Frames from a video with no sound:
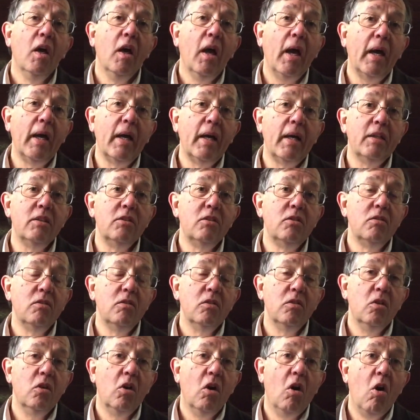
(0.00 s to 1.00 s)
And
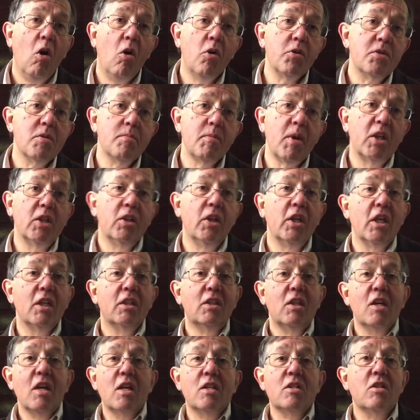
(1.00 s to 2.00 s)
ultimately,
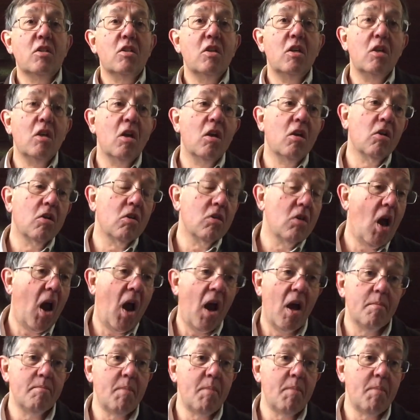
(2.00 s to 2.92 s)
at the end of the year, how